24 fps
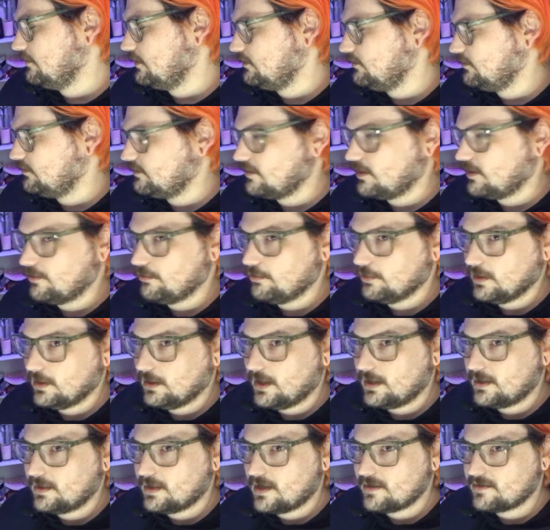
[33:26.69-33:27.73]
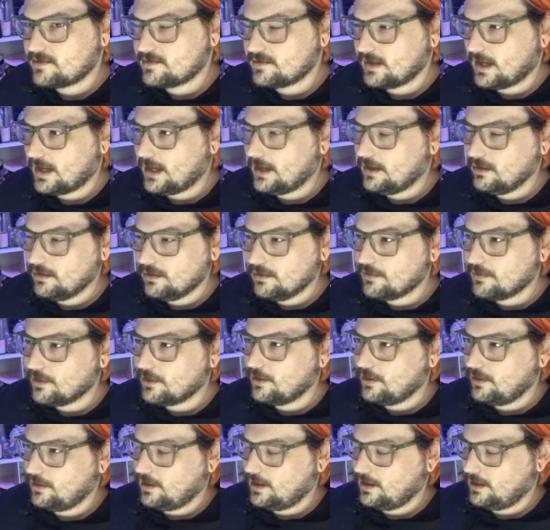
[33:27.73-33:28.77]
I really like that style of
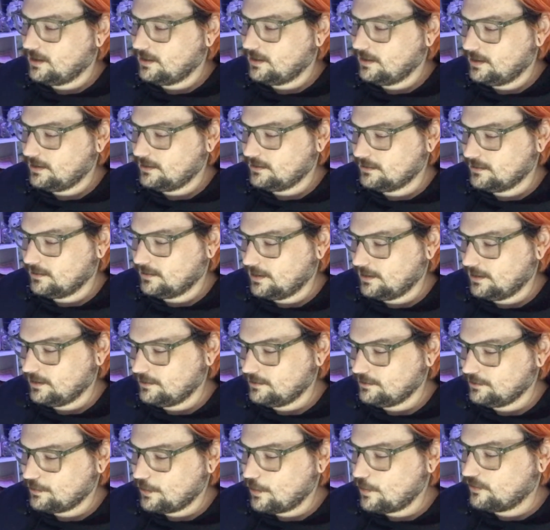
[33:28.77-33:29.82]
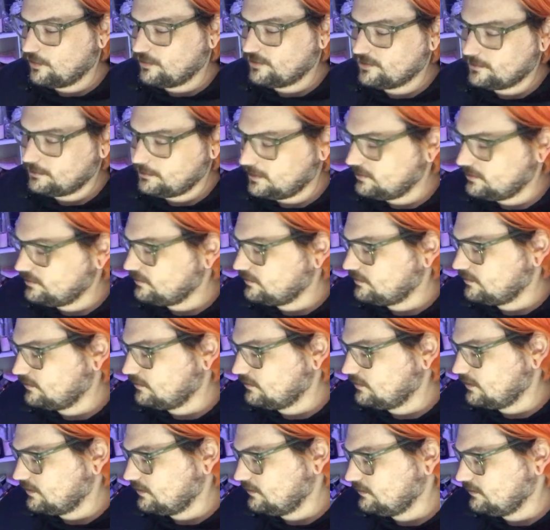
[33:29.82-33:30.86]
art, and I like the like wholesomeness
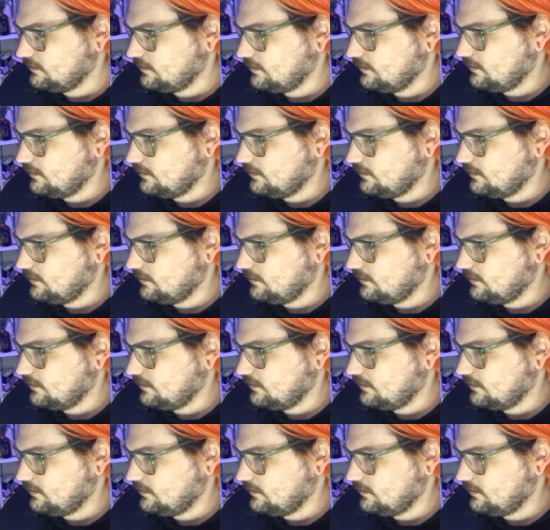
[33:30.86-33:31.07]
that